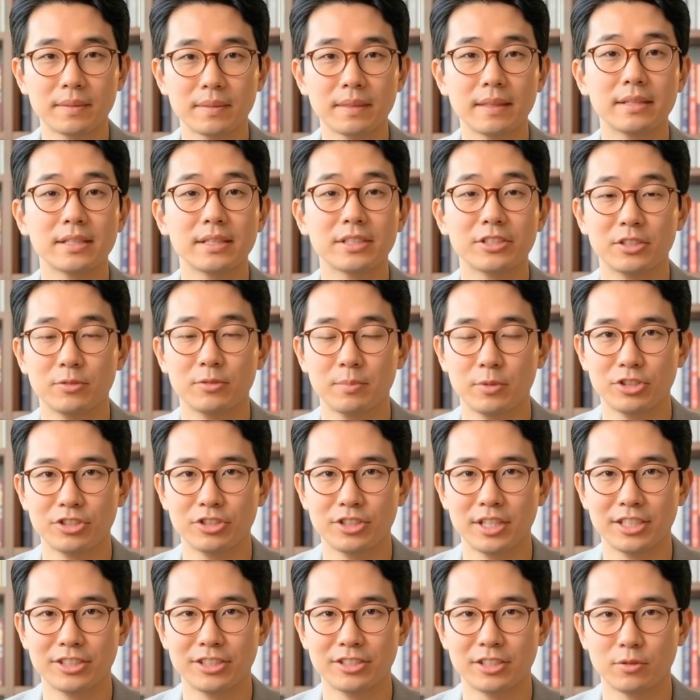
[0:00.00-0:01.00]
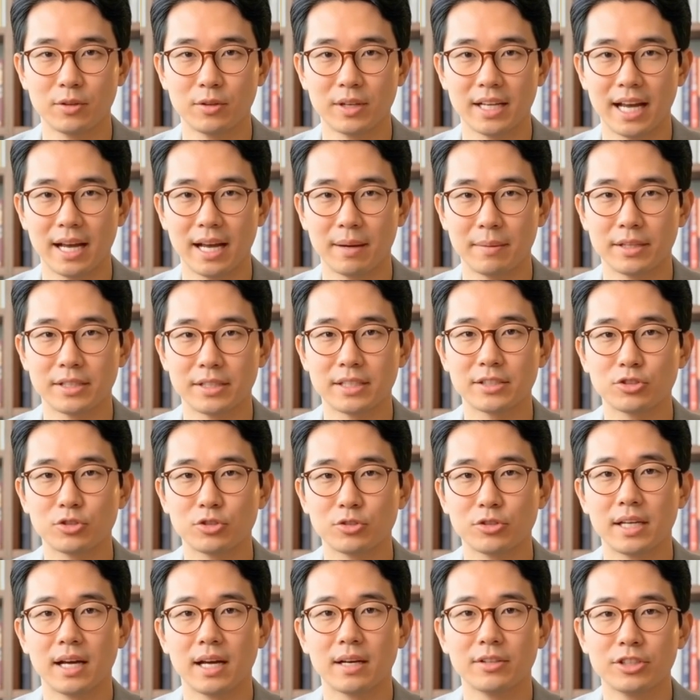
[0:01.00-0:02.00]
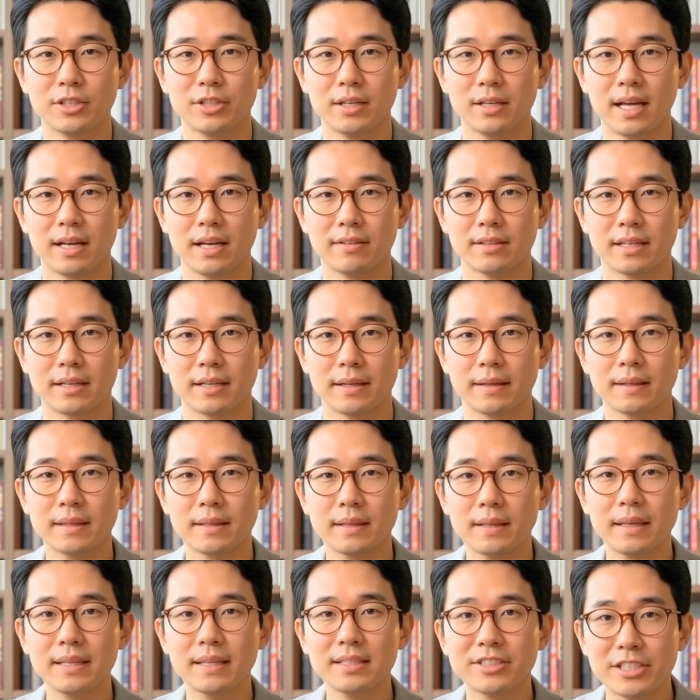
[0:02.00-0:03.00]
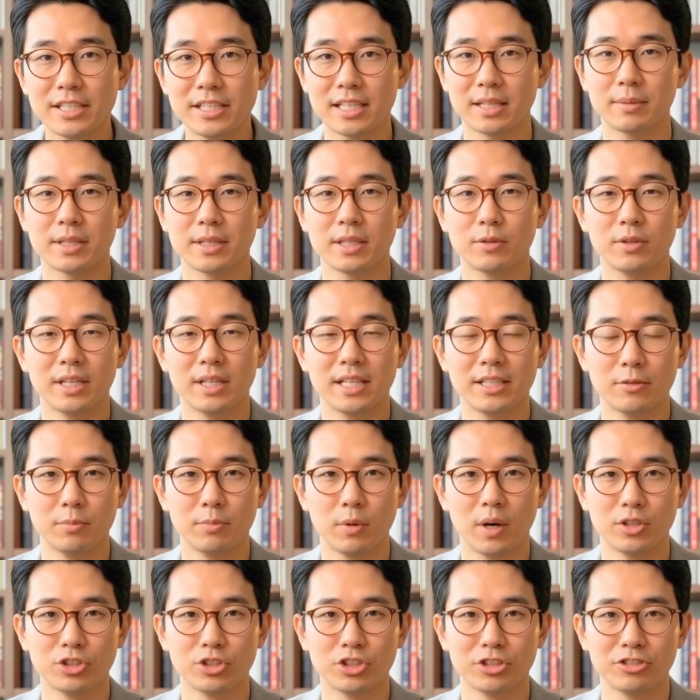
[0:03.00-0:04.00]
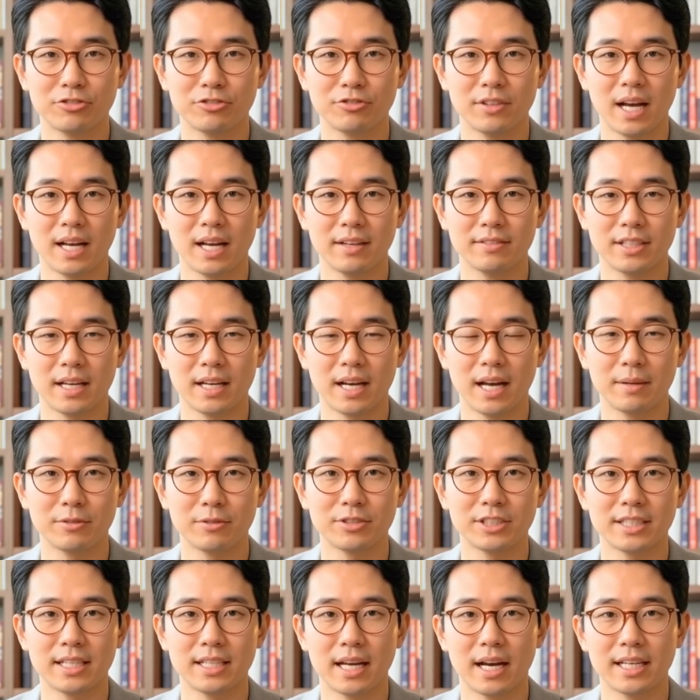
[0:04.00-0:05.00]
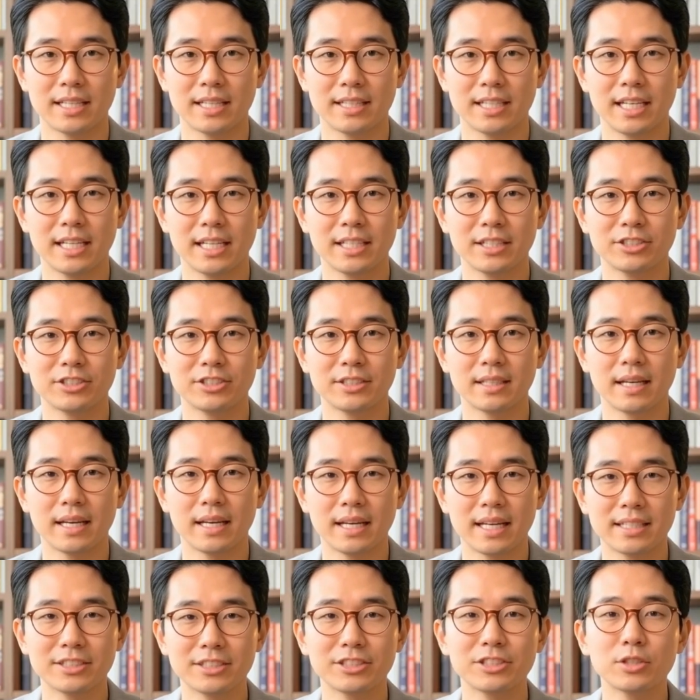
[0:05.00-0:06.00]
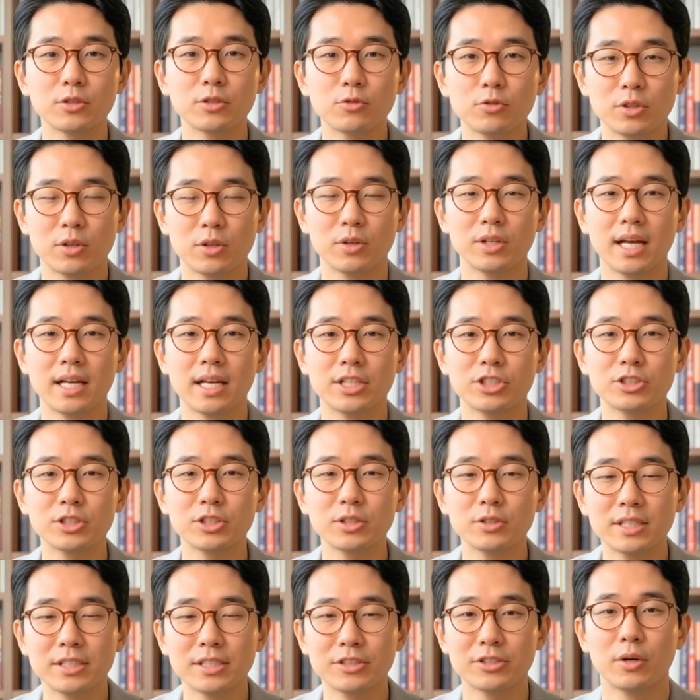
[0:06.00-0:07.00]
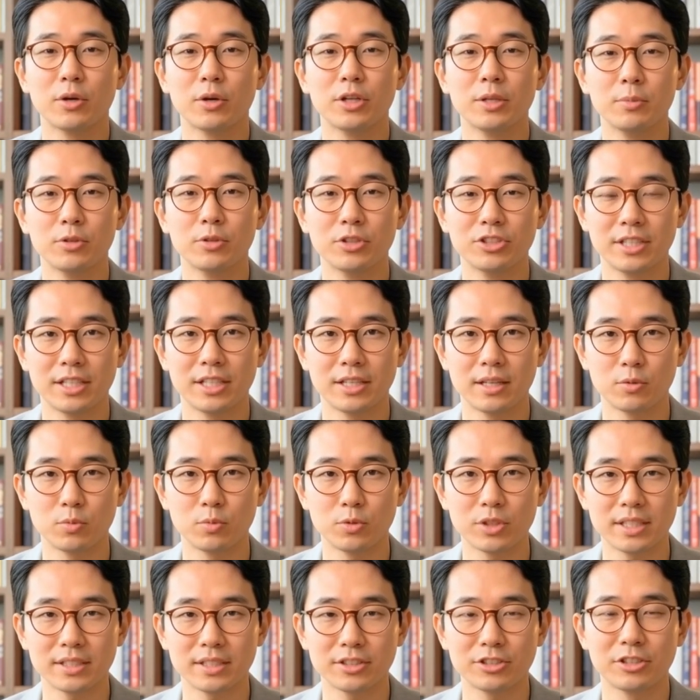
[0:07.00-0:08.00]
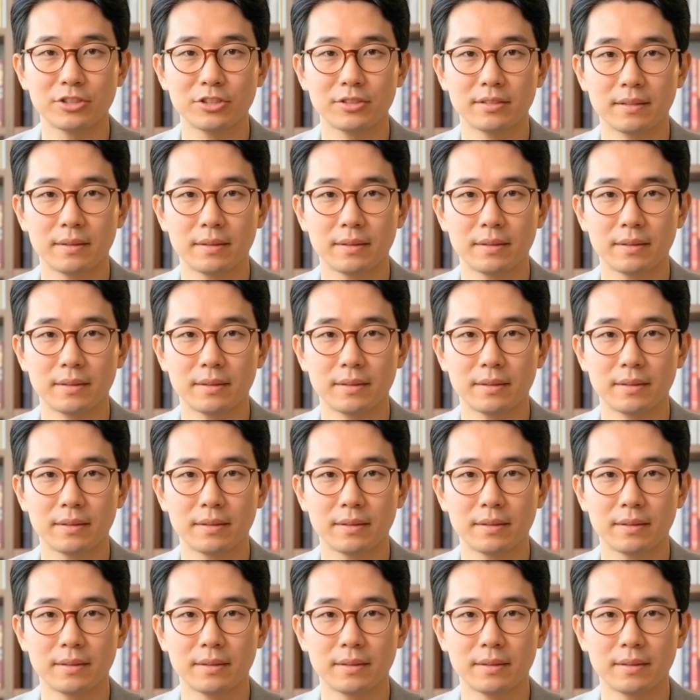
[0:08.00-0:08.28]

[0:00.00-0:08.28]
This is precisely what happened in 2011. CME raised margins 5 times in 9 days, and silver crashed nearly 30% in weeks.